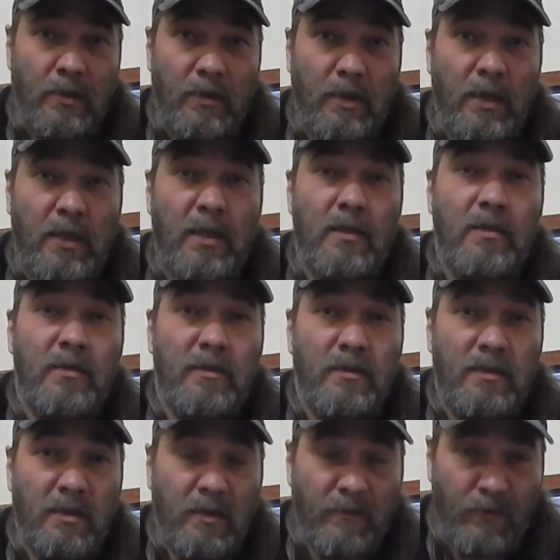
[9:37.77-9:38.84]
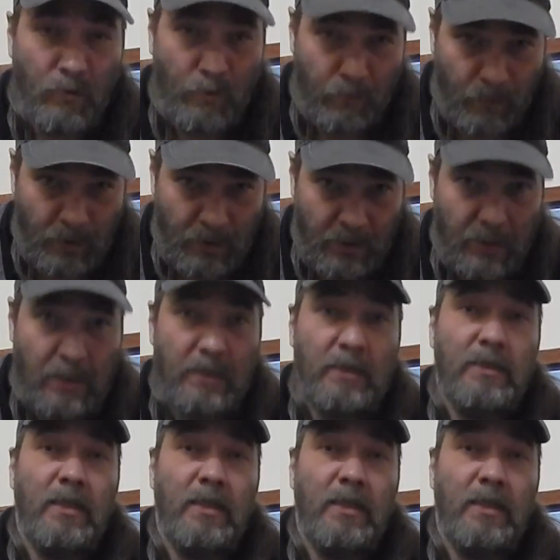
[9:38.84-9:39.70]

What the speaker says: They can give you medications.